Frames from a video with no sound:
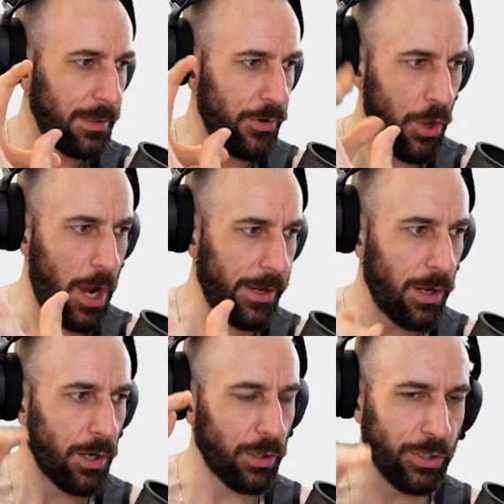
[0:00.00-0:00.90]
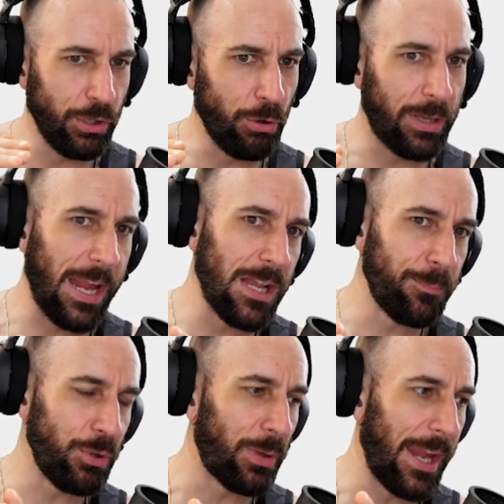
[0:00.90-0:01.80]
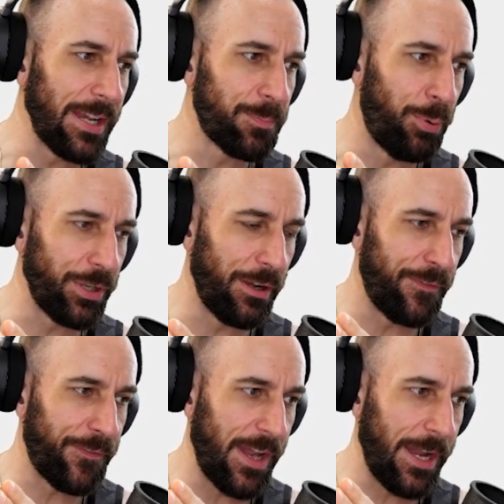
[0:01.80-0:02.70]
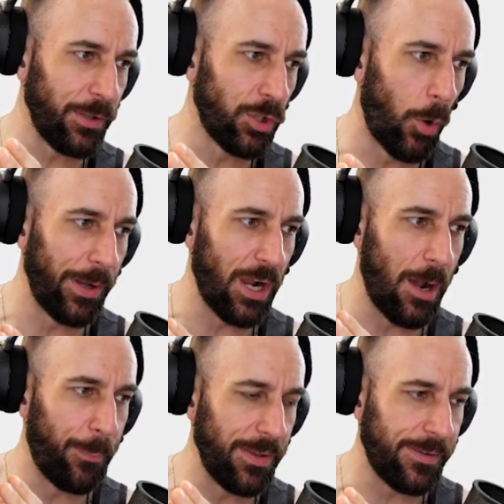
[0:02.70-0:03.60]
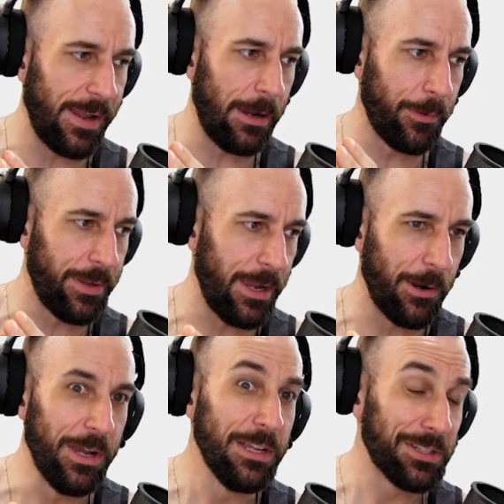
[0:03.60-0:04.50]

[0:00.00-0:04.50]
Not you can't you can't put a fan going up and down now.